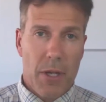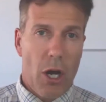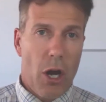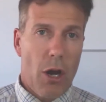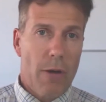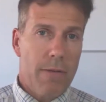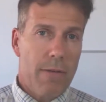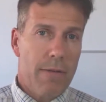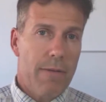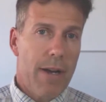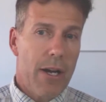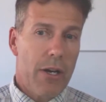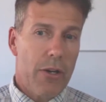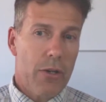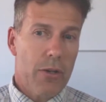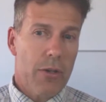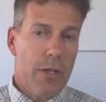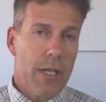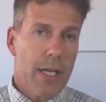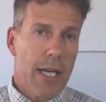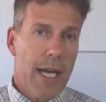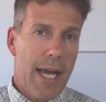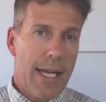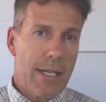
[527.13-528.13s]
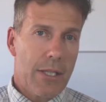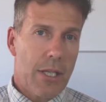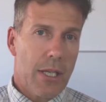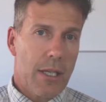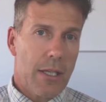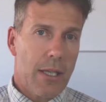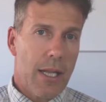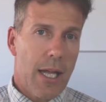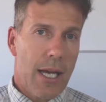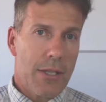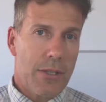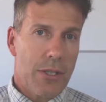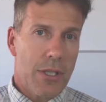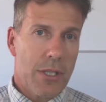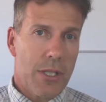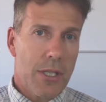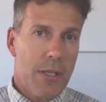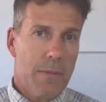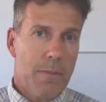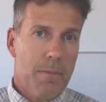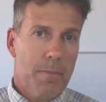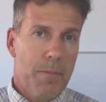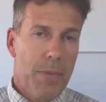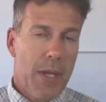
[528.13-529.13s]
overvalued asset
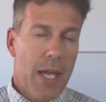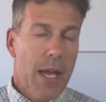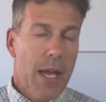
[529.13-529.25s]
classes.